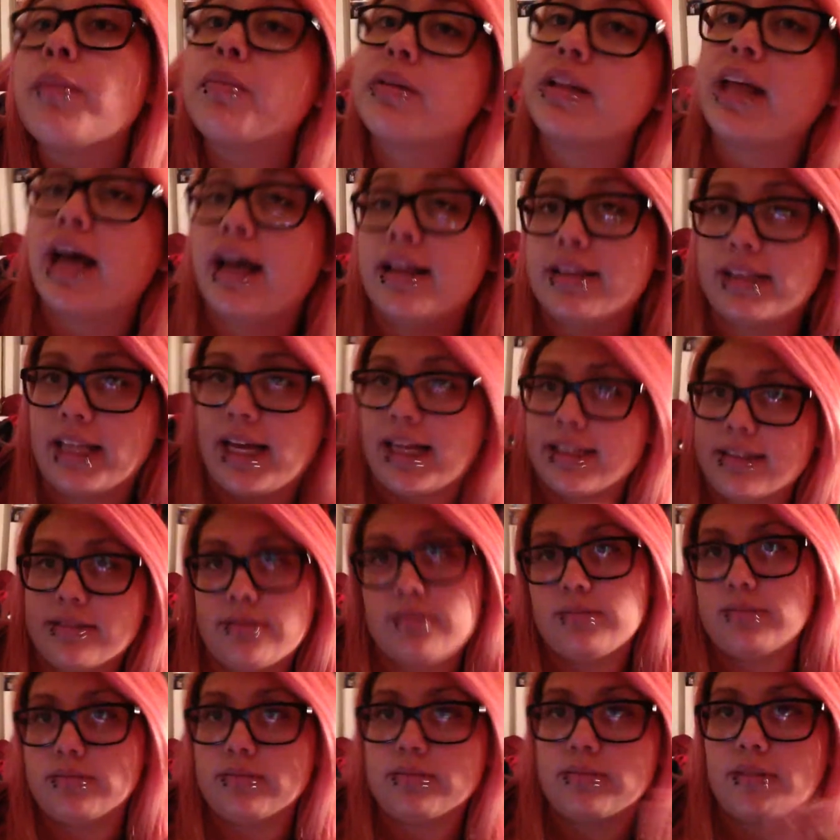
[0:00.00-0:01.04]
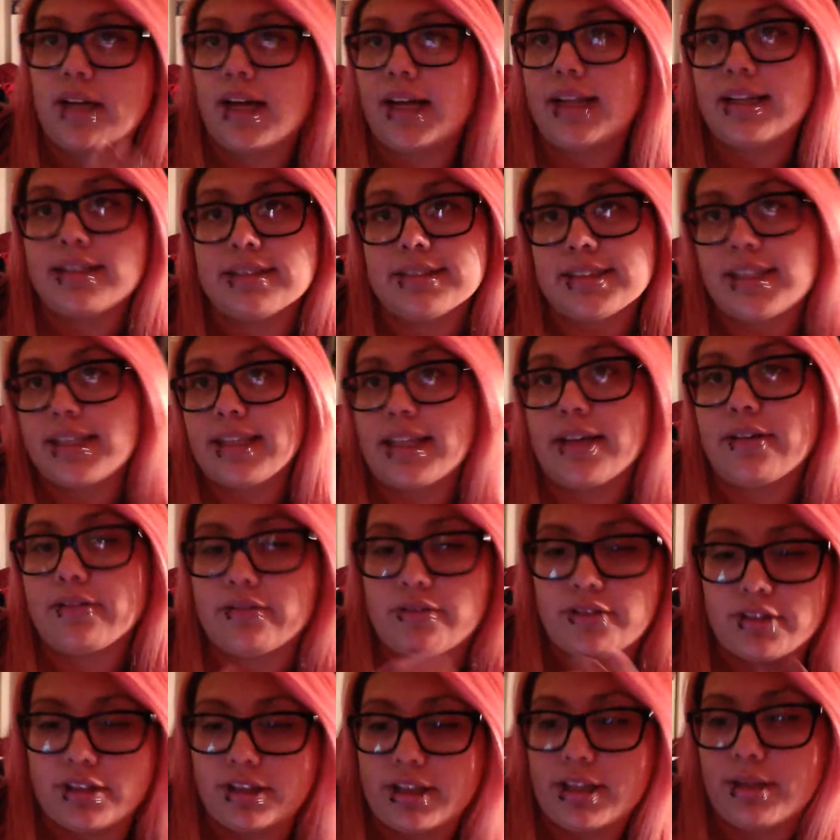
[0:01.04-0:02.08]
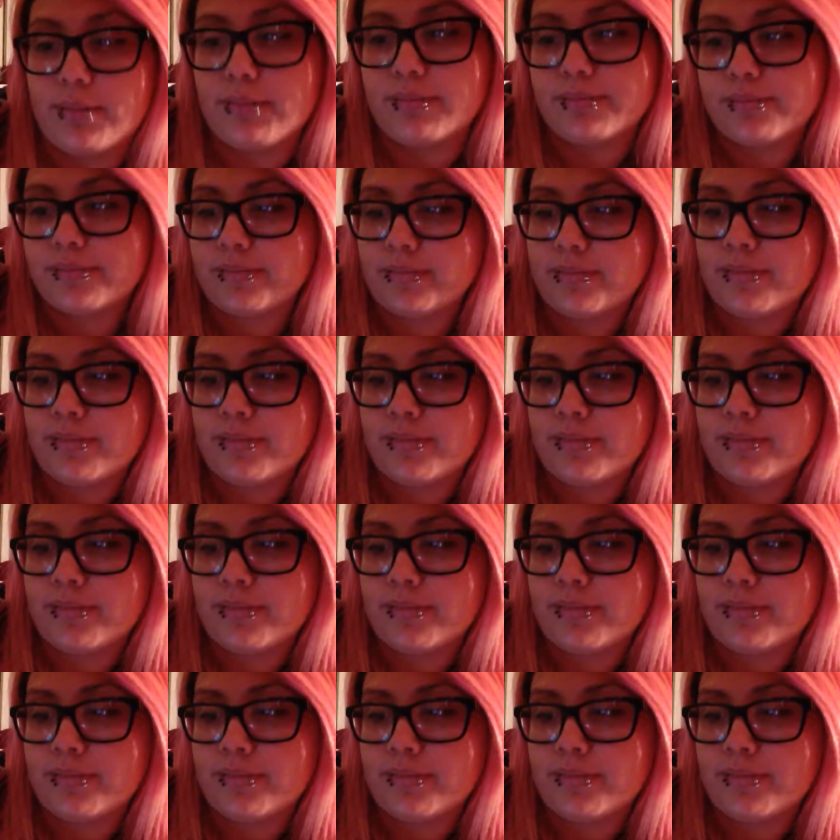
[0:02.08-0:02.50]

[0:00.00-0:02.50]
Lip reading: but that I didn't say that in front of him.